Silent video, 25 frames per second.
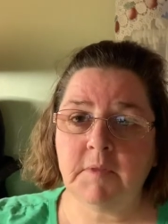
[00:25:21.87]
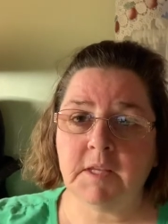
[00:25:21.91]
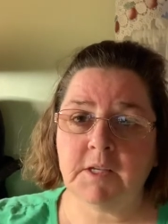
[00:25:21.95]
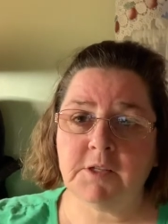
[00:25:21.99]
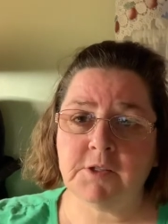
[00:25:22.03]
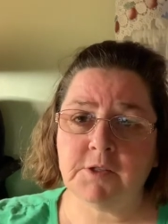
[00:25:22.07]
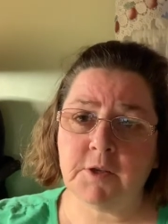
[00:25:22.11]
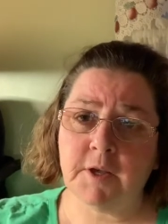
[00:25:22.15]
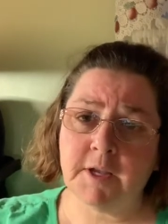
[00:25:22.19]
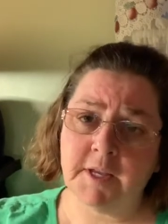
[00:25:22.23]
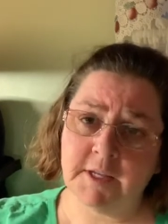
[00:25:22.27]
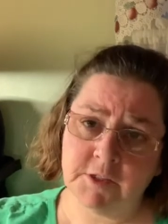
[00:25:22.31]

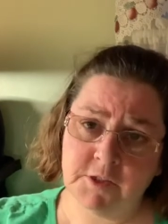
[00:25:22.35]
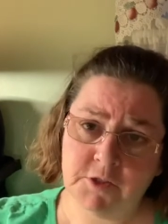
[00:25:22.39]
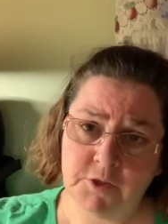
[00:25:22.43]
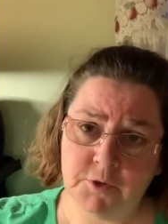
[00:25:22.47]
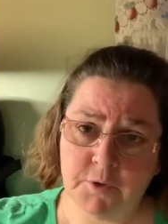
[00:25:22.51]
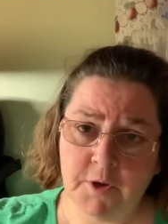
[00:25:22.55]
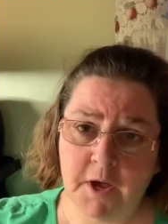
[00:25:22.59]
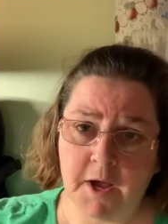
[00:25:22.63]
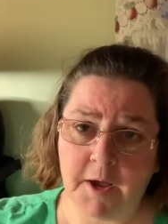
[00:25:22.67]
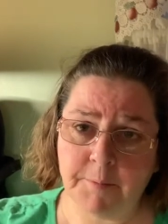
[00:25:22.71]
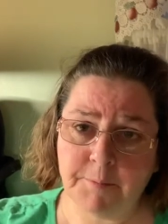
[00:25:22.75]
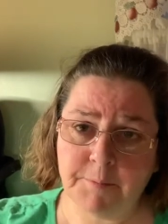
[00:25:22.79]
So I had two
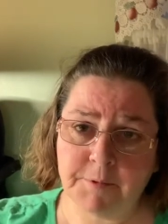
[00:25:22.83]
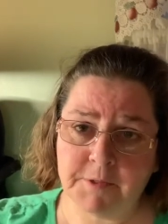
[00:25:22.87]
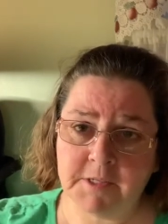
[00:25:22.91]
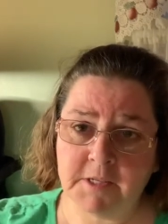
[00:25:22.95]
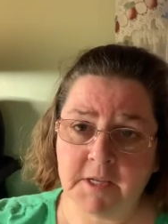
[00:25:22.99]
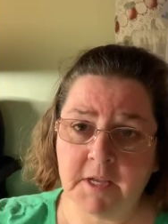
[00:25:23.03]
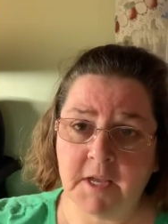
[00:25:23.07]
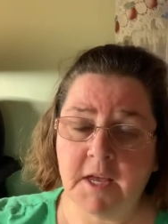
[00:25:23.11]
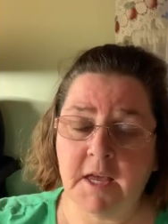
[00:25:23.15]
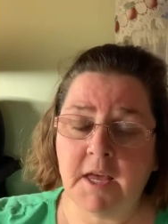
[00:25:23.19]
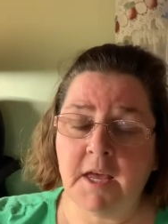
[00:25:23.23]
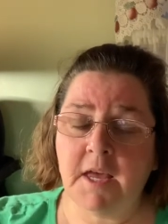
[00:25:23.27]
cups
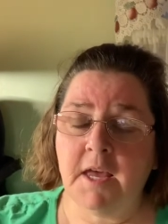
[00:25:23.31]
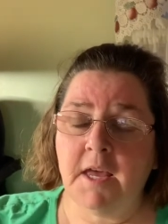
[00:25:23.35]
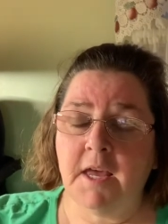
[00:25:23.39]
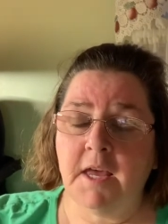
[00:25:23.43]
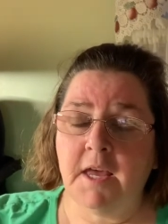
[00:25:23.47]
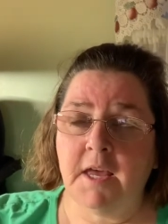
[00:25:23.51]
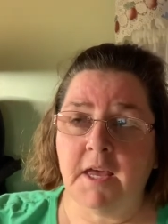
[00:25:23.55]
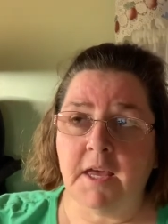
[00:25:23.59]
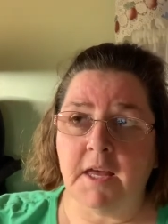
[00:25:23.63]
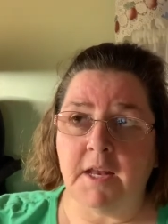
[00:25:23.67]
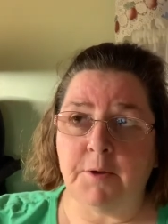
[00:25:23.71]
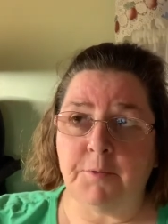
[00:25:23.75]

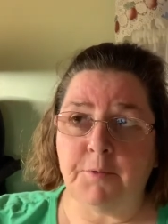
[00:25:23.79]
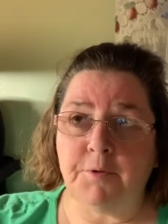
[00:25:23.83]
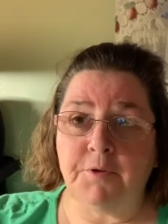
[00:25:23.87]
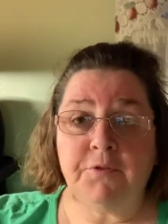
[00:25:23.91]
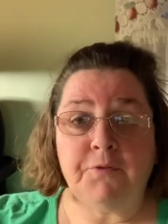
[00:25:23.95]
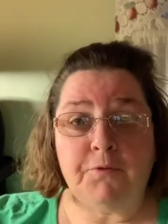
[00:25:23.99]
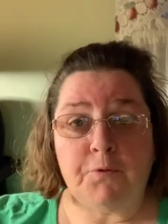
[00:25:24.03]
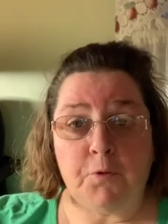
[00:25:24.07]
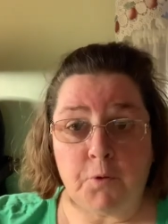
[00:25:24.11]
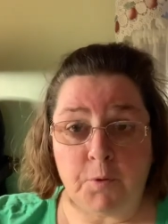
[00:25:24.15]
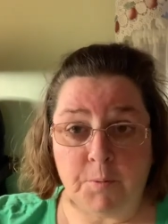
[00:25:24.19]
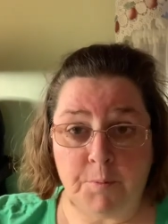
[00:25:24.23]
and it was
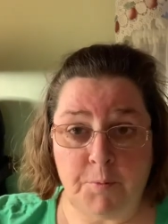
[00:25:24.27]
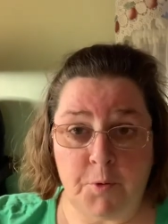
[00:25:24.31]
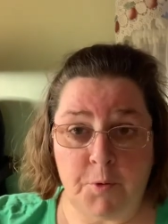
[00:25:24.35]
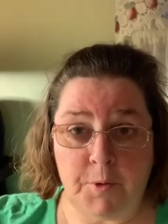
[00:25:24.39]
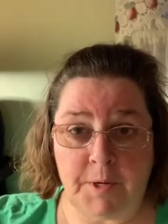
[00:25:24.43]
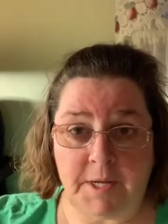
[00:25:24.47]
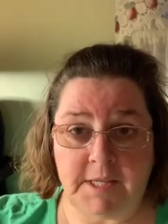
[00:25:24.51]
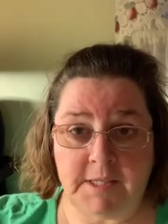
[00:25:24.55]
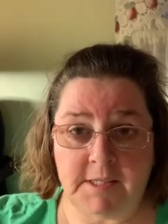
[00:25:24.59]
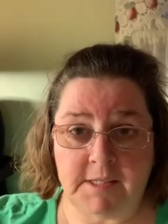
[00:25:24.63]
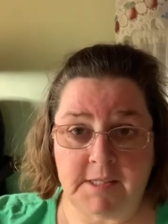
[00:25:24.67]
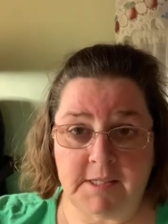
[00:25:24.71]
four
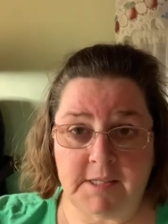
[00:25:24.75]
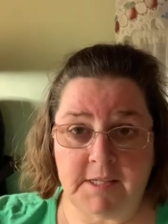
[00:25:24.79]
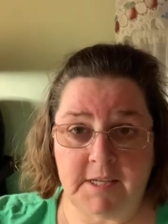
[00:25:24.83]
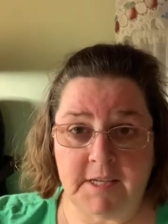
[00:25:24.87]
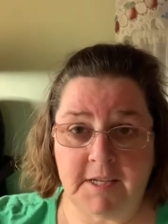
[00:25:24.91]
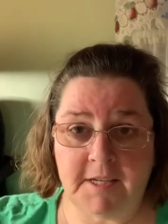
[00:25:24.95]
points.